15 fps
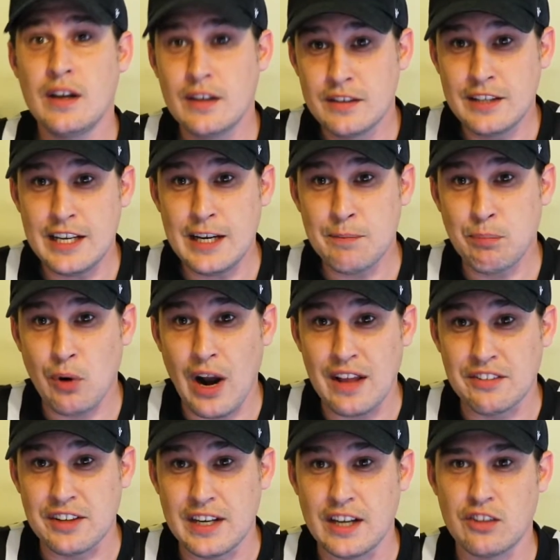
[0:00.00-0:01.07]
team
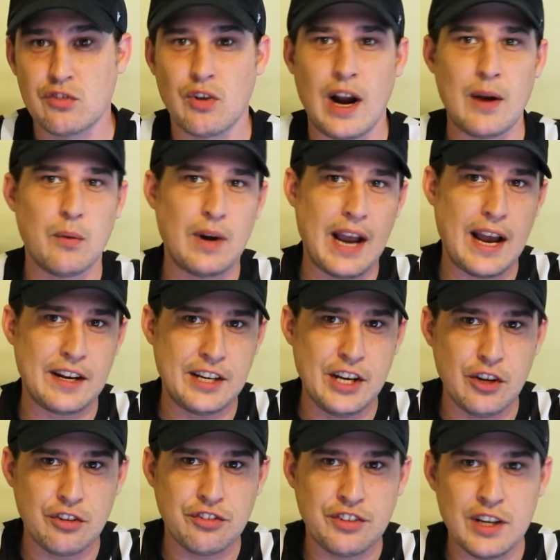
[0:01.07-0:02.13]
presidents, right? We had
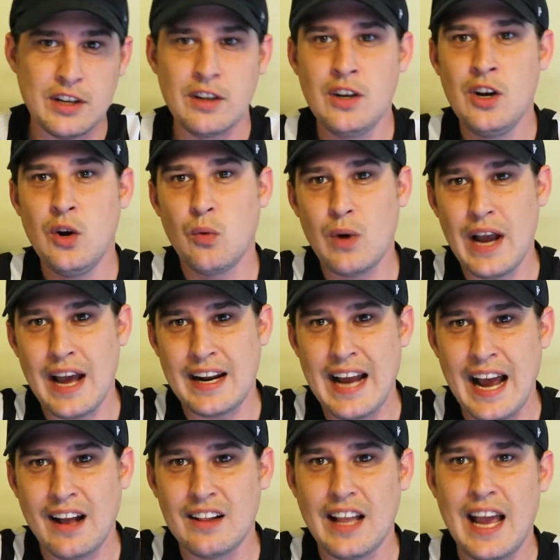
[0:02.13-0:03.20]
Houston, We had
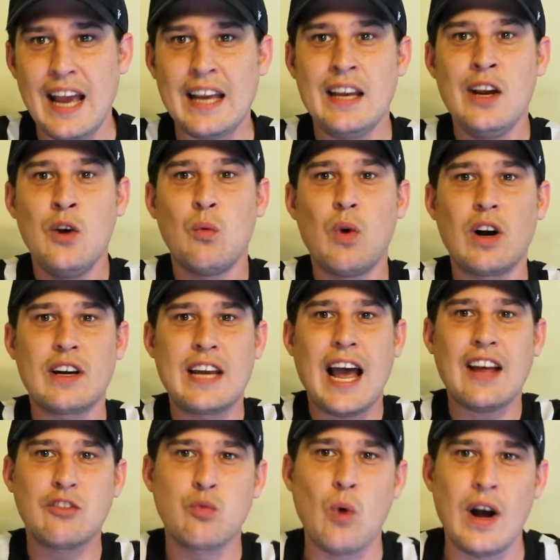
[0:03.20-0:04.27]
LA. Well,
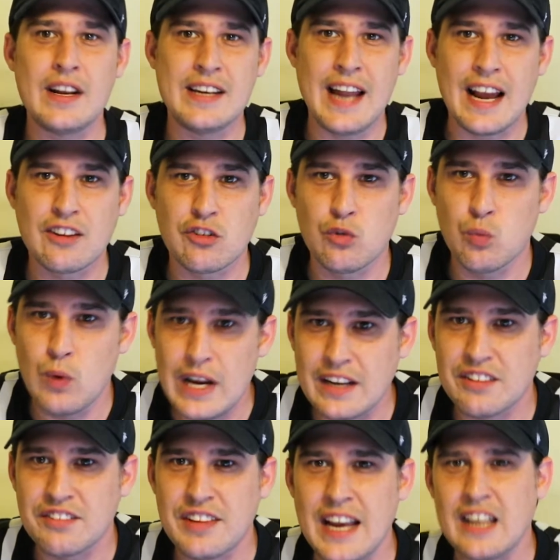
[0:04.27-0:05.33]
guess what? Next week,
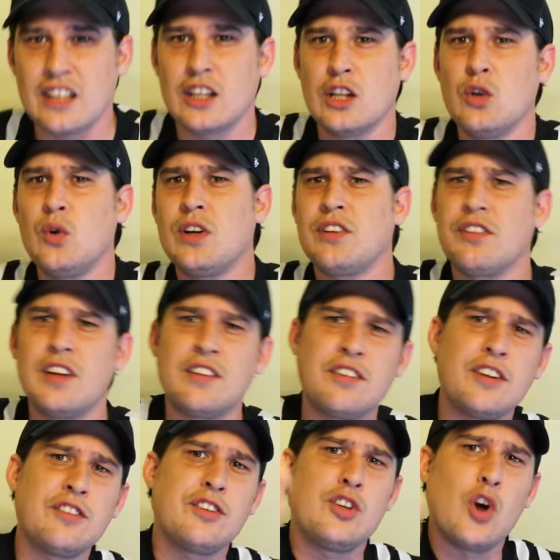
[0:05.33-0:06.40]
St. Louis. This
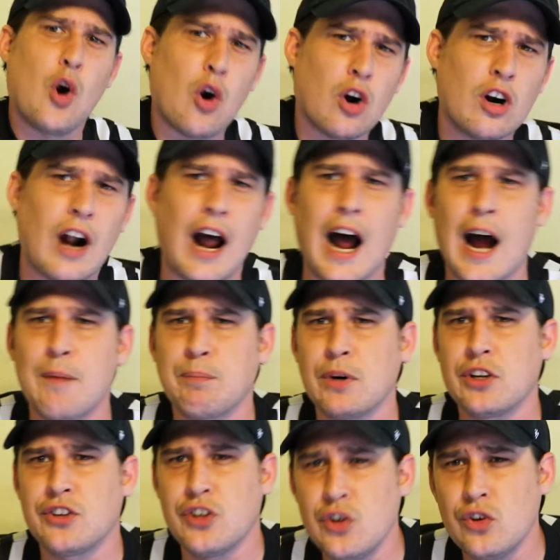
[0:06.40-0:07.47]
is your
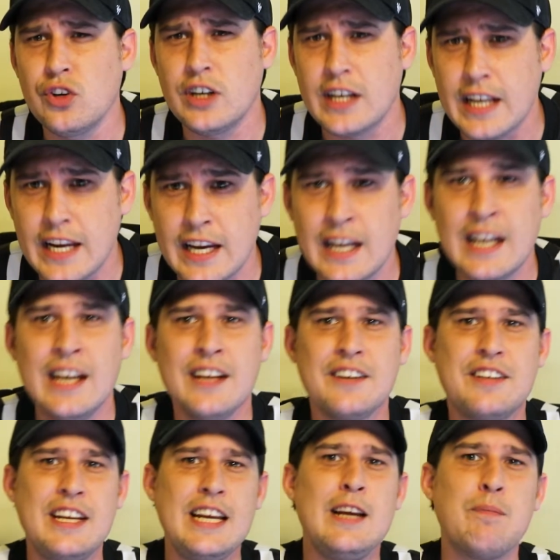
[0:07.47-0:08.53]
opportunity.
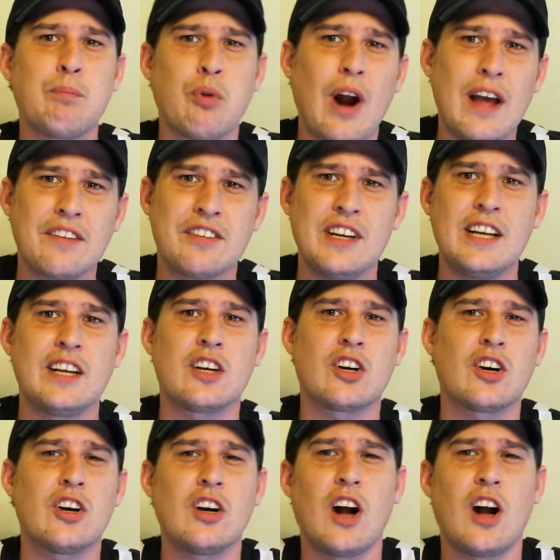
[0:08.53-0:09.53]
Team president Kurt